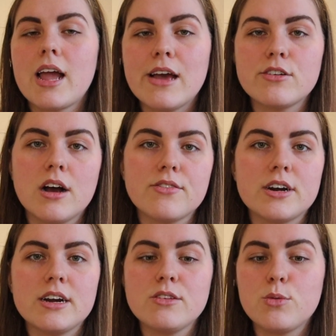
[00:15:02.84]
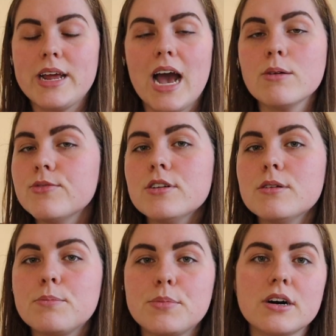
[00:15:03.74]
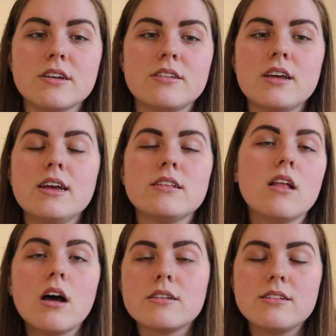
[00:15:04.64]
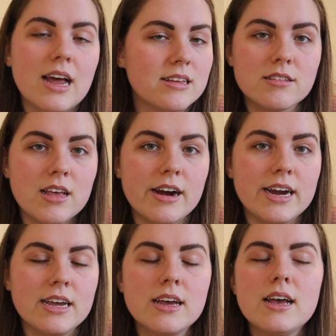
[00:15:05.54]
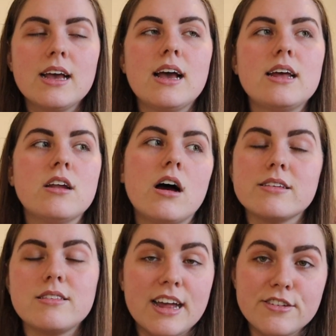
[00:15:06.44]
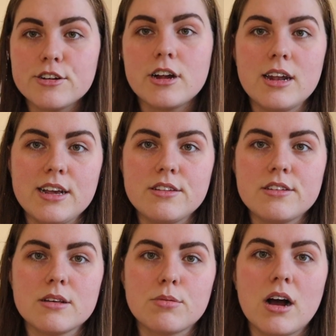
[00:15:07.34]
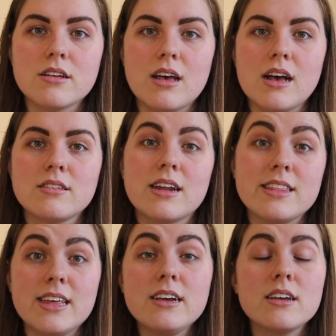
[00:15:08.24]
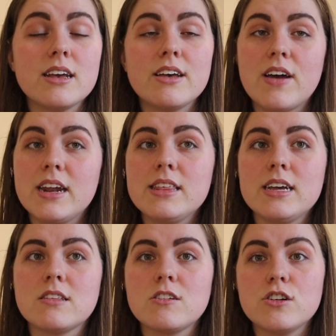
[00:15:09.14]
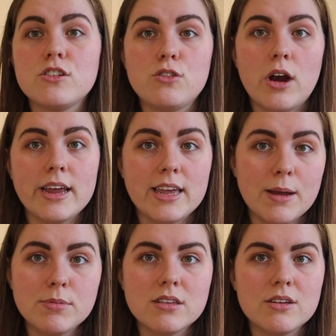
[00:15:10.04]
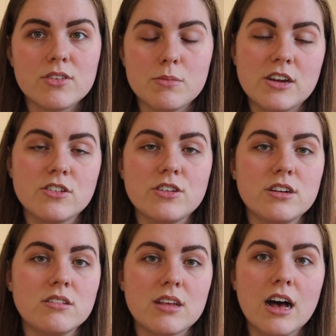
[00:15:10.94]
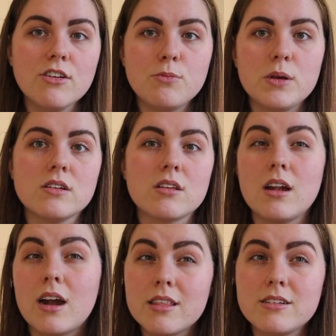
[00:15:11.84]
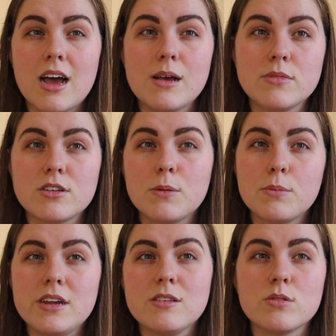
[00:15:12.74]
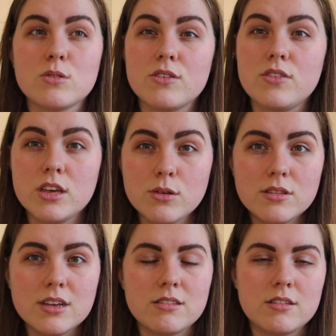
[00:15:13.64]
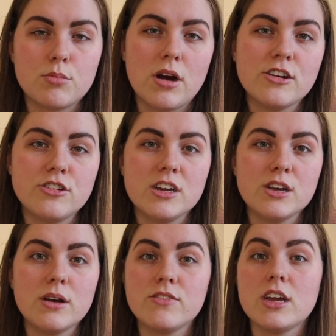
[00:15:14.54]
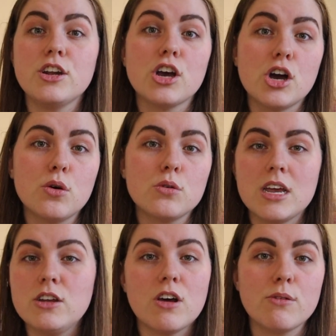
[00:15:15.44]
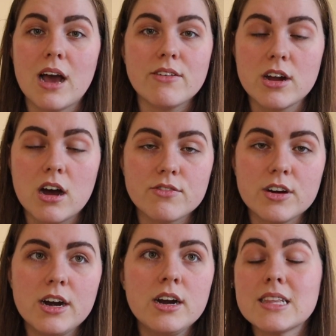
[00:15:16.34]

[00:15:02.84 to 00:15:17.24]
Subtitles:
a counter offer is really helpful, but not necessary, not essential at least to the process. And I think if anything, it's good to try and keep this information to yourself because a lot of the times companies will sort of use this to pressure you if they know that you don't have an offer.